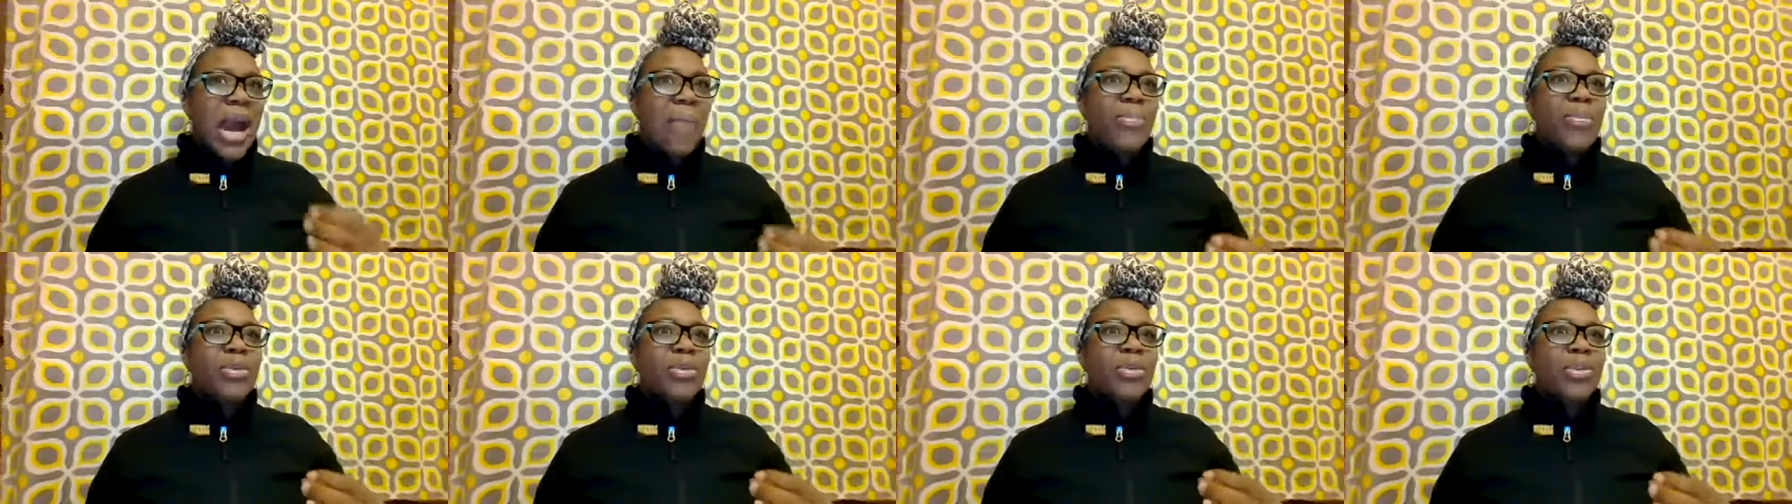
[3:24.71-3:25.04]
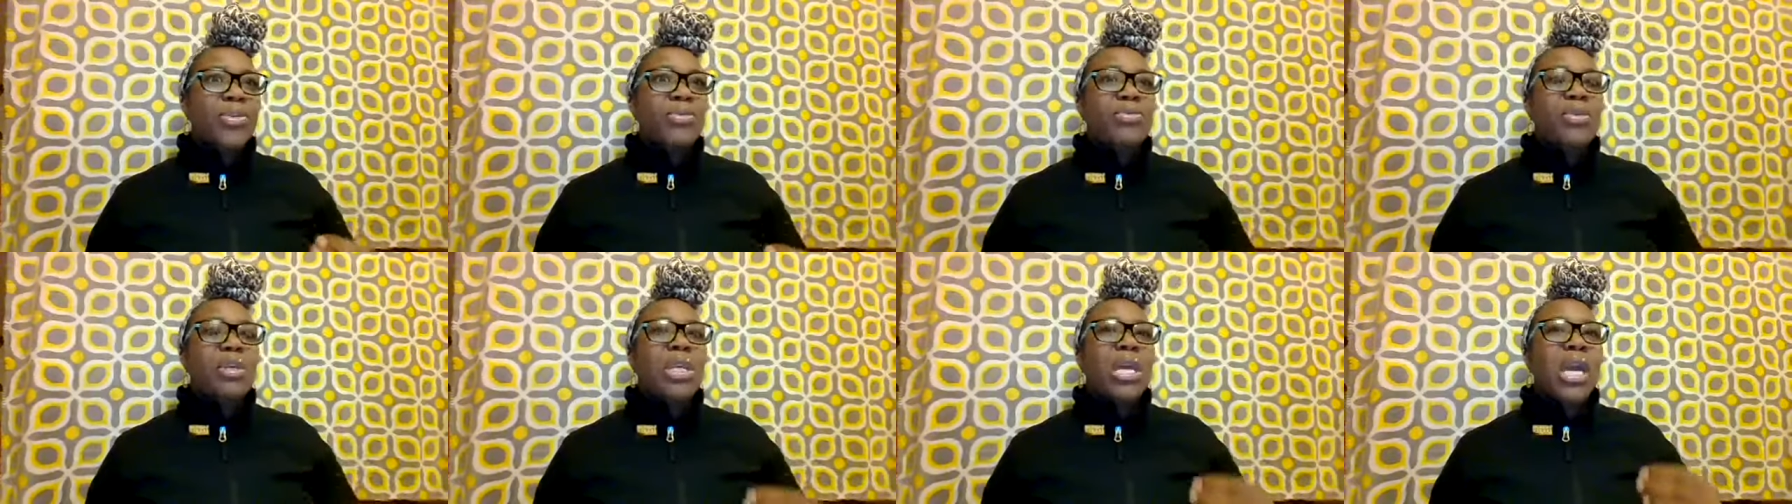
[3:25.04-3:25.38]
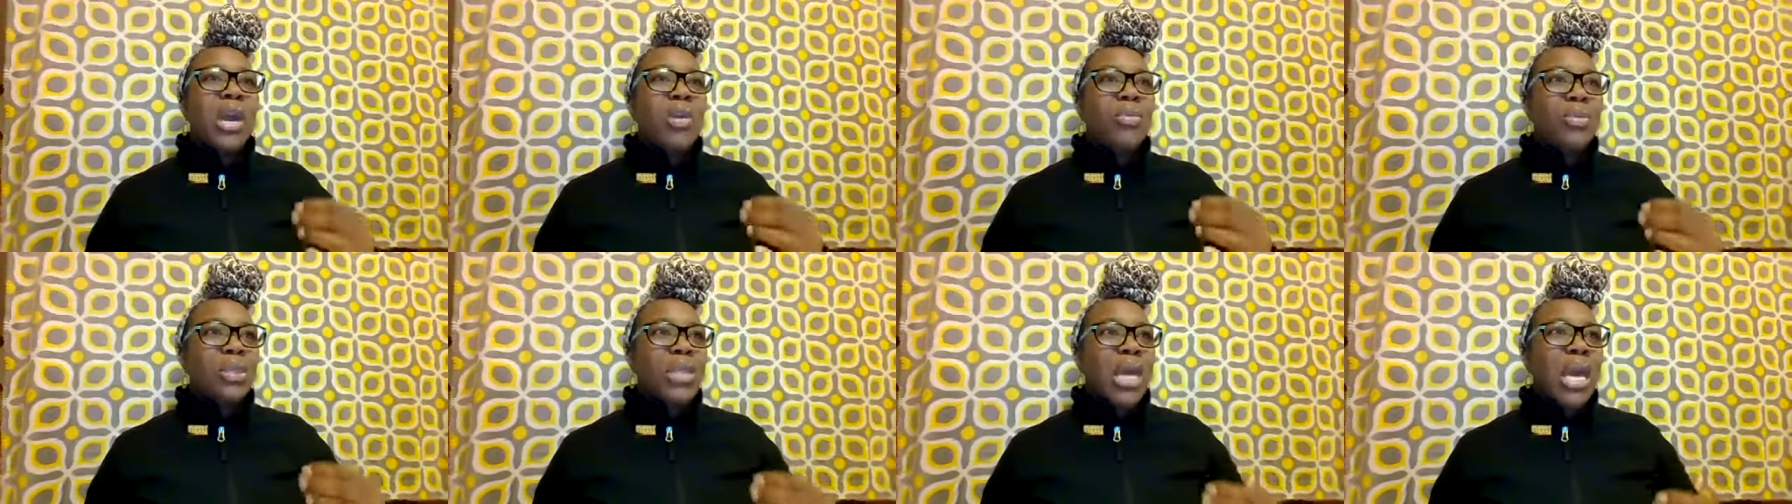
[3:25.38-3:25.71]

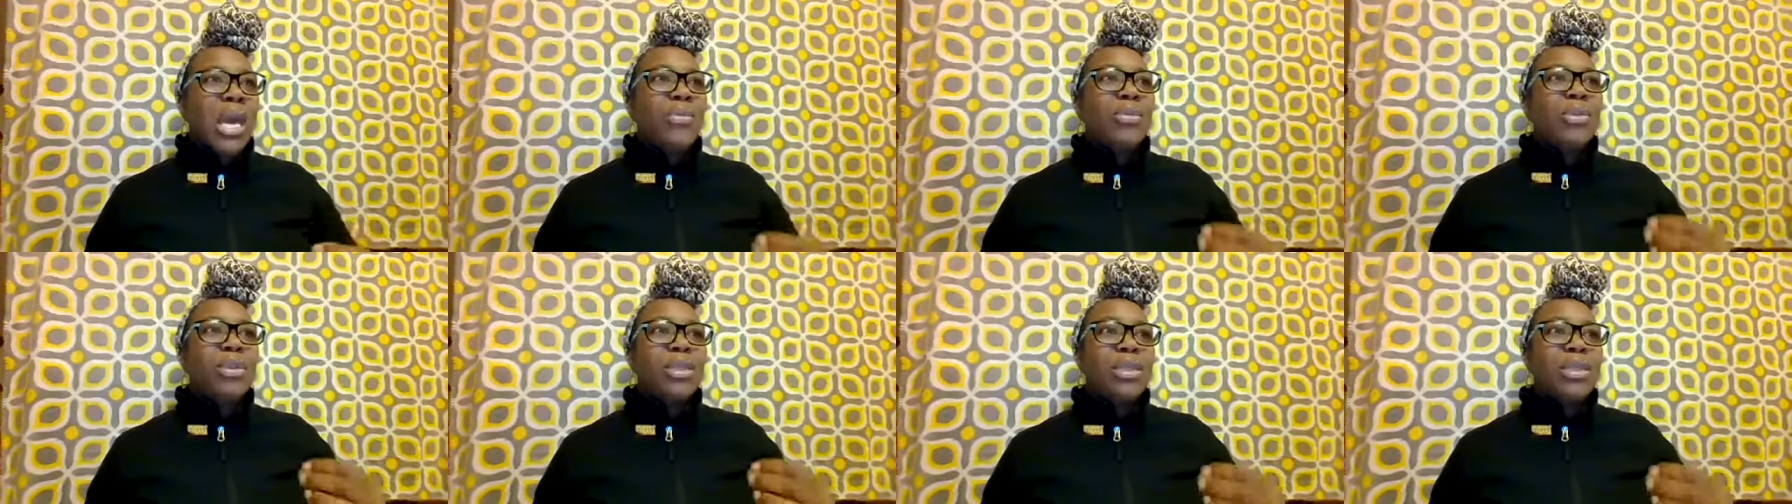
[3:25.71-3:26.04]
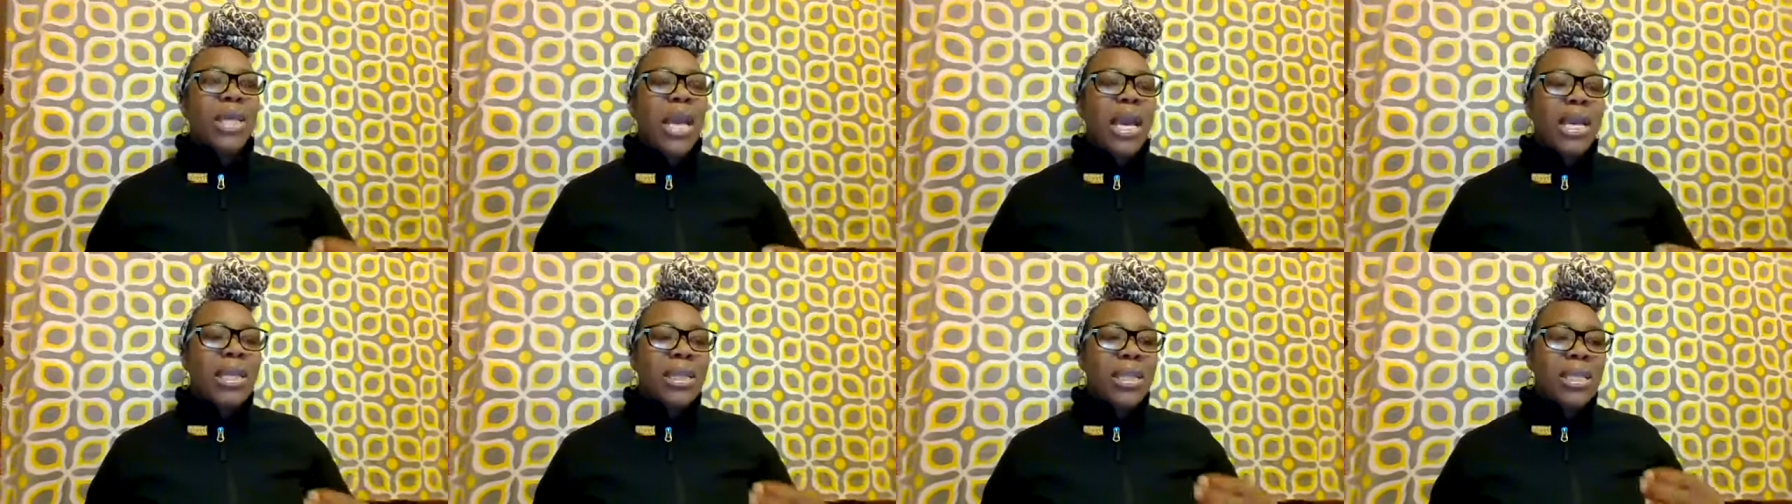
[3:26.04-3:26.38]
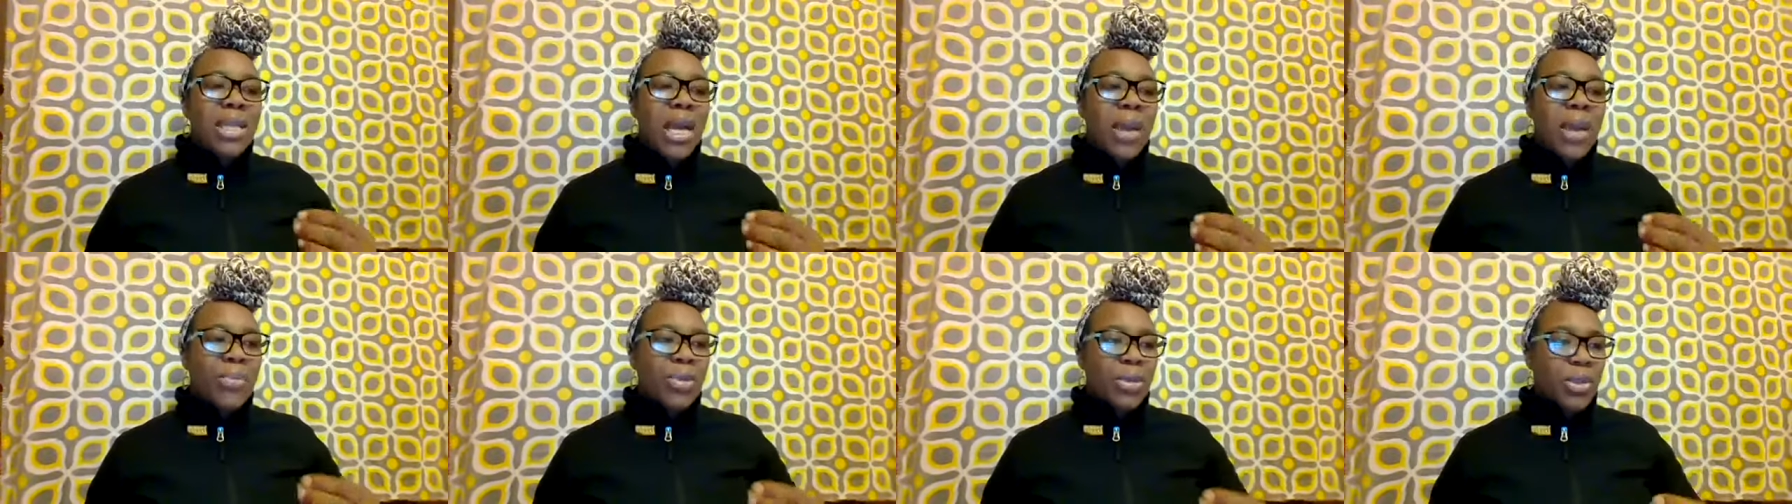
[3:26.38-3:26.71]
opportunity and was able to take
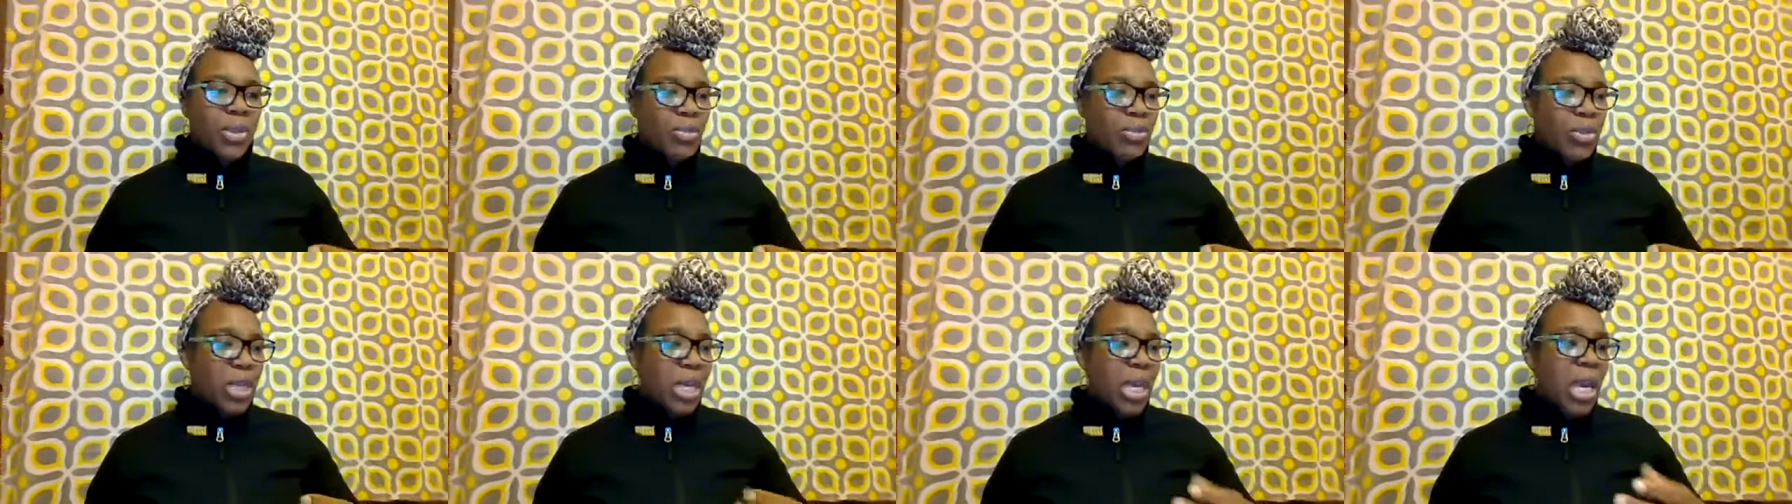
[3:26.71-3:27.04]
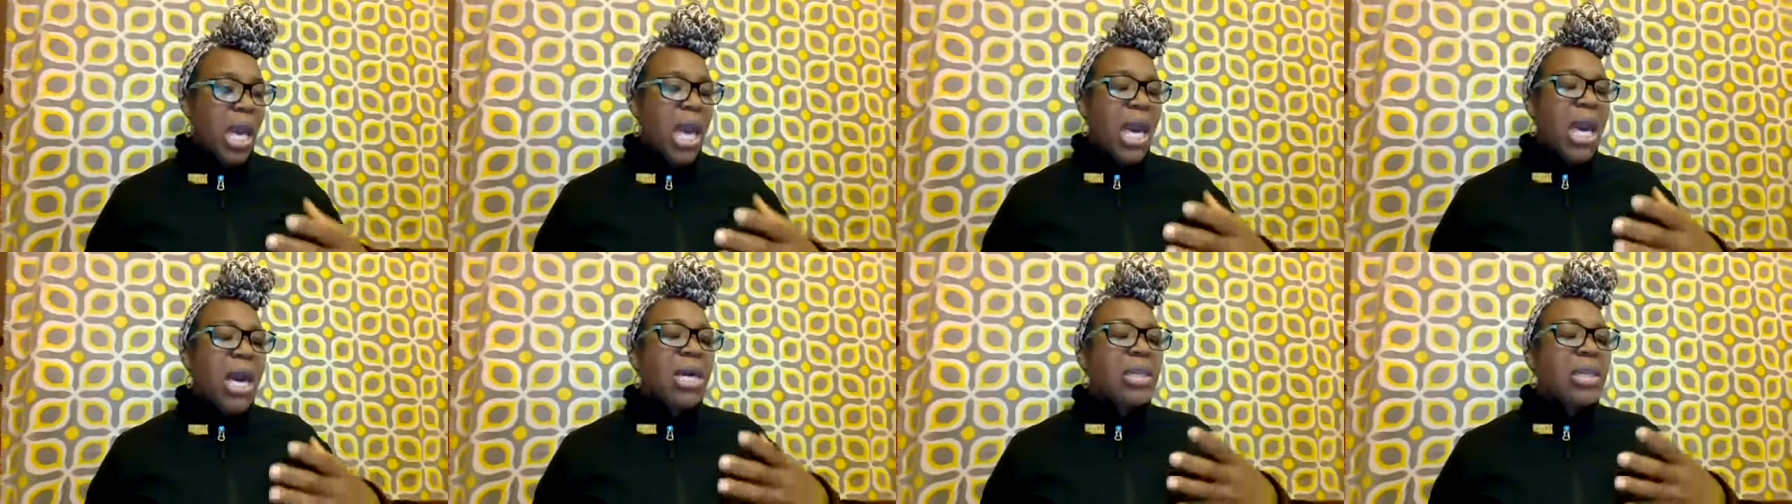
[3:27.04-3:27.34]
this opportunity